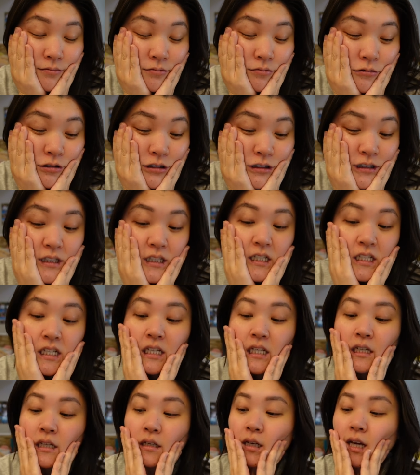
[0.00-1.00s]
We'll
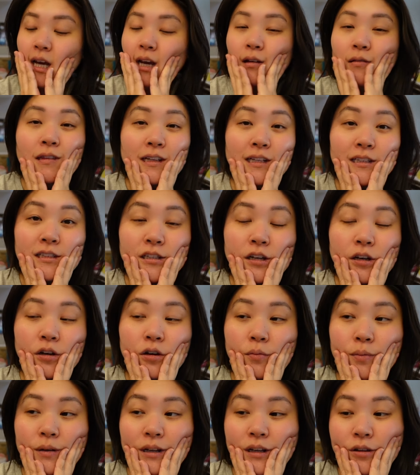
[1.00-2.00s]
see how things
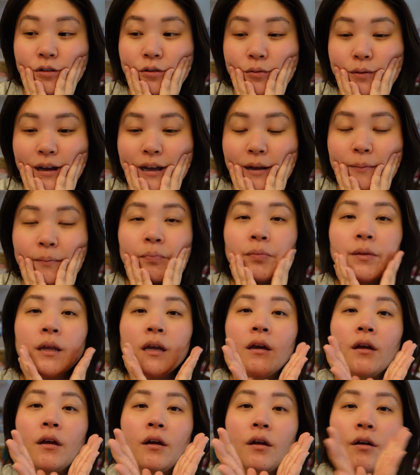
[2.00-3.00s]
go, but either way,
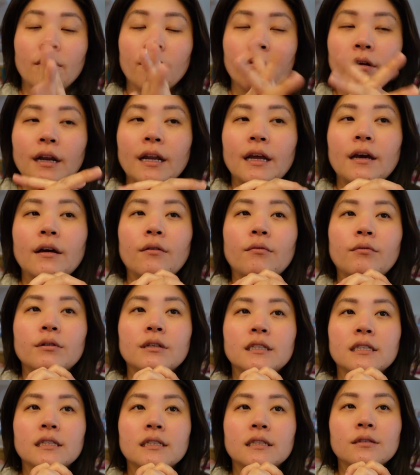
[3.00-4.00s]
right now we're
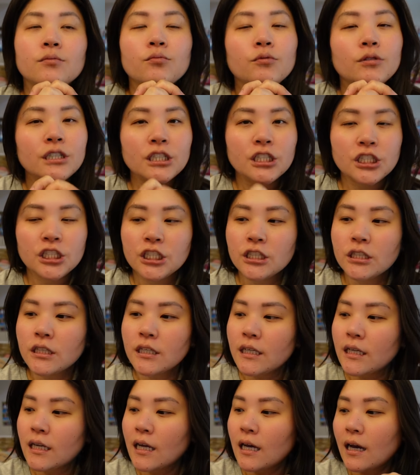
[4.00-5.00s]
just we're just
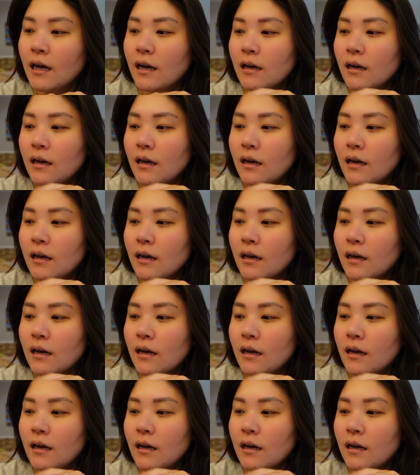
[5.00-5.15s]
chilling.